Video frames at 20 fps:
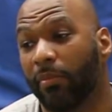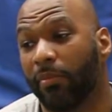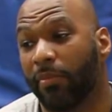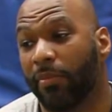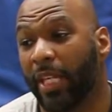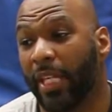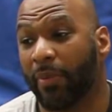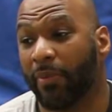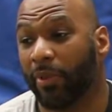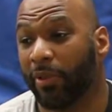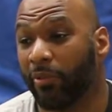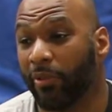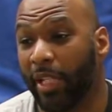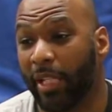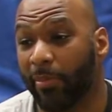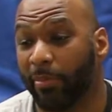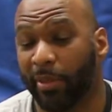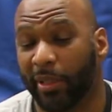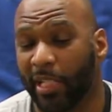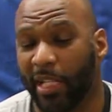They were
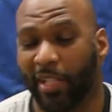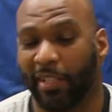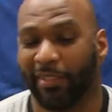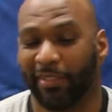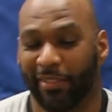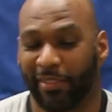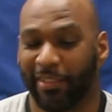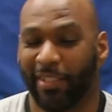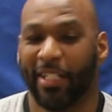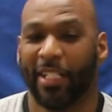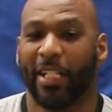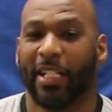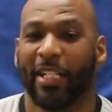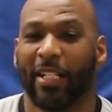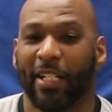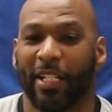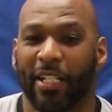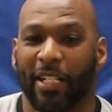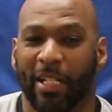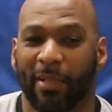great, but
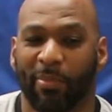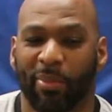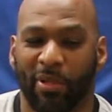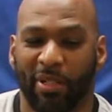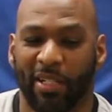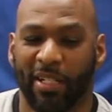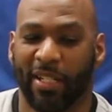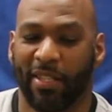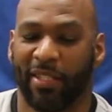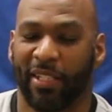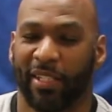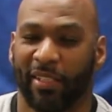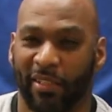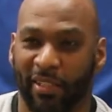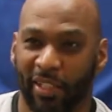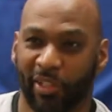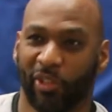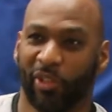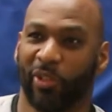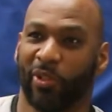upon the
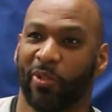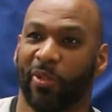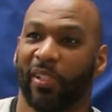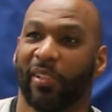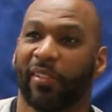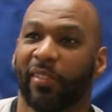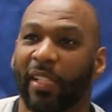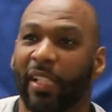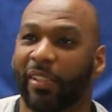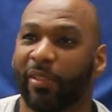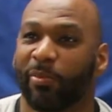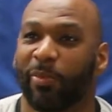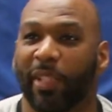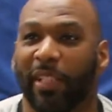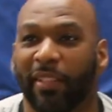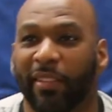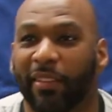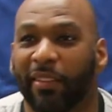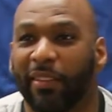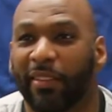initial
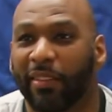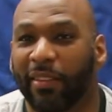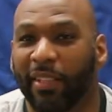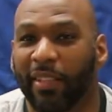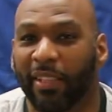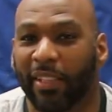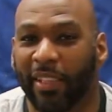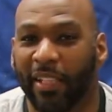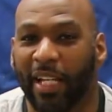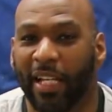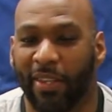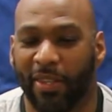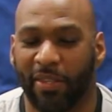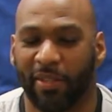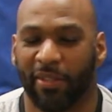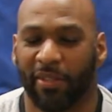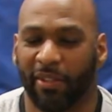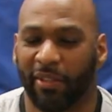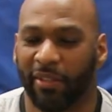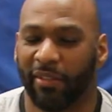assessment, the guy
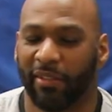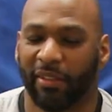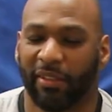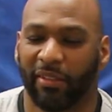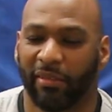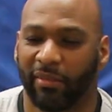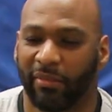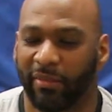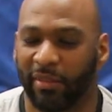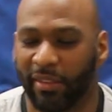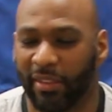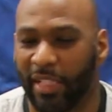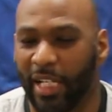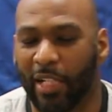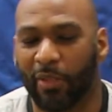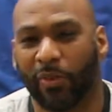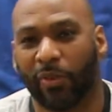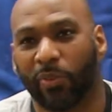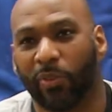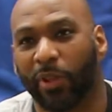
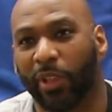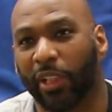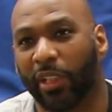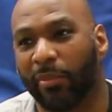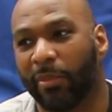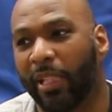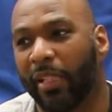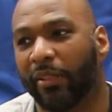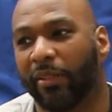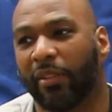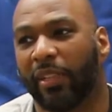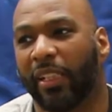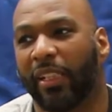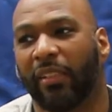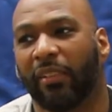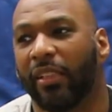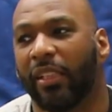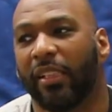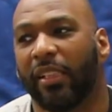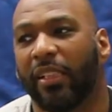who was working him out
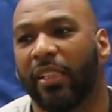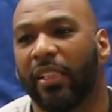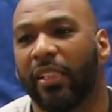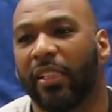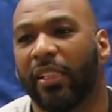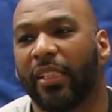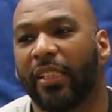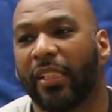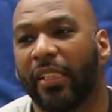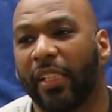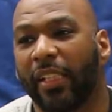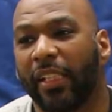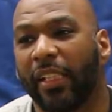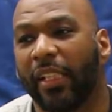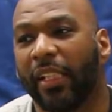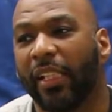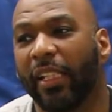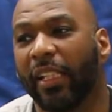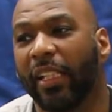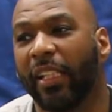said
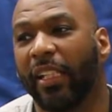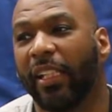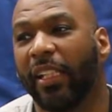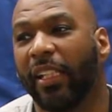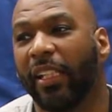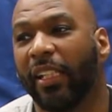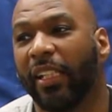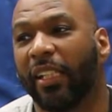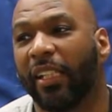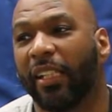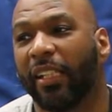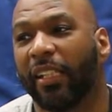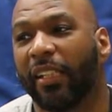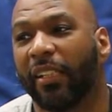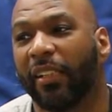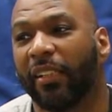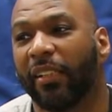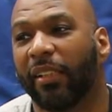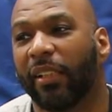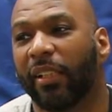he
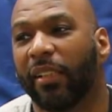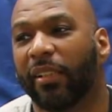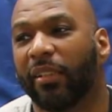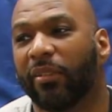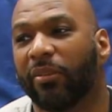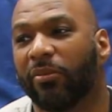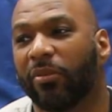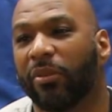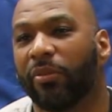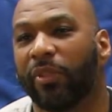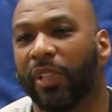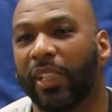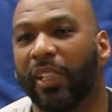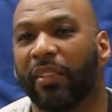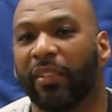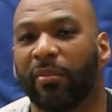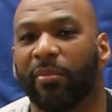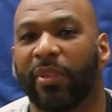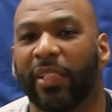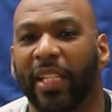will
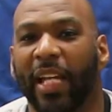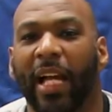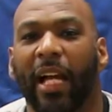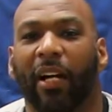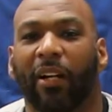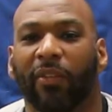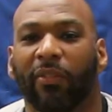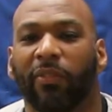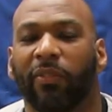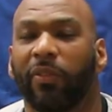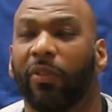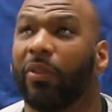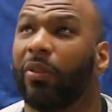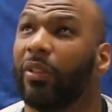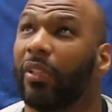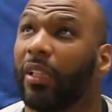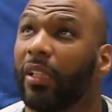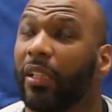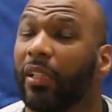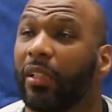need to be out
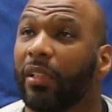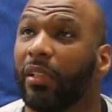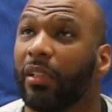for,